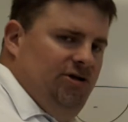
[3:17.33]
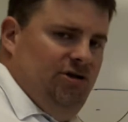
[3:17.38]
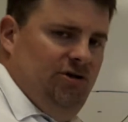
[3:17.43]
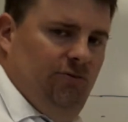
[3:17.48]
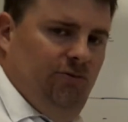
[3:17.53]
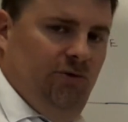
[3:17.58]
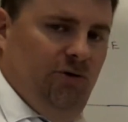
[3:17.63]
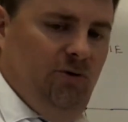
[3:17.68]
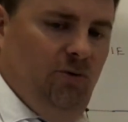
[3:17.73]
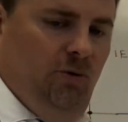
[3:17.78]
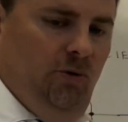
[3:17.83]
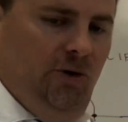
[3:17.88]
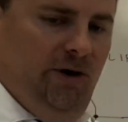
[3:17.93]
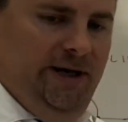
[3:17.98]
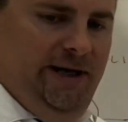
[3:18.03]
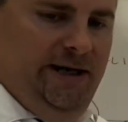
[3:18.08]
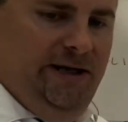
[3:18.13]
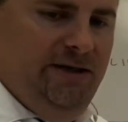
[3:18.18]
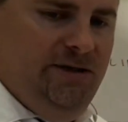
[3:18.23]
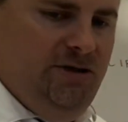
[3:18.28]
so
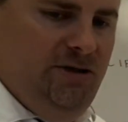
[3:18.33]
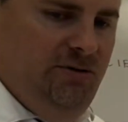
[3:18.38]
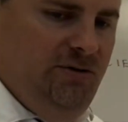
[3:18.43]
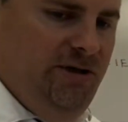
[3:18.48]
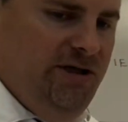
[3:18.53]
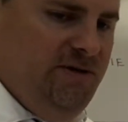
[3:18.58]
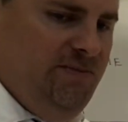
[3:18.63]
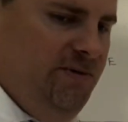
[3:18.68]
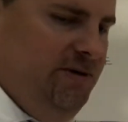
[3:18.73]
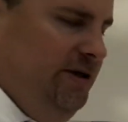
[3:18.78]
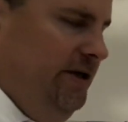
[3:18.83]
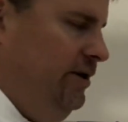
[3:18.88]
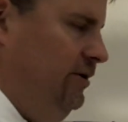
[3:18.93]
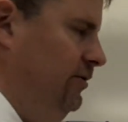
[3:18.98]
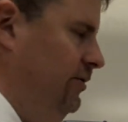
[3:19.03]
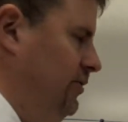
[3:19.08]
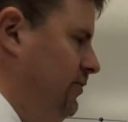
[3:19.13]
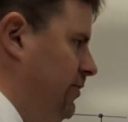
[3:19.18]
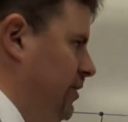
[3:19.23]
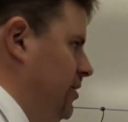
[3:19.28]
according to this
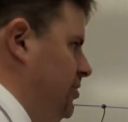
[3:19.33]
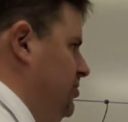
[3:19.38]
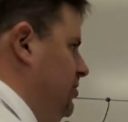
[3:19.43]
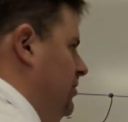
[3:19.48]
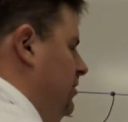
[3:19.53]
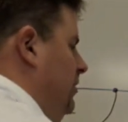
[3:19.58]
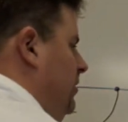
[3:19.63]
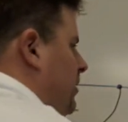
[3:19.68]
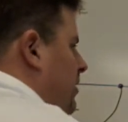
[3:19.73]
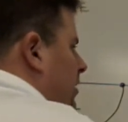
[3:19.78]
particular equation.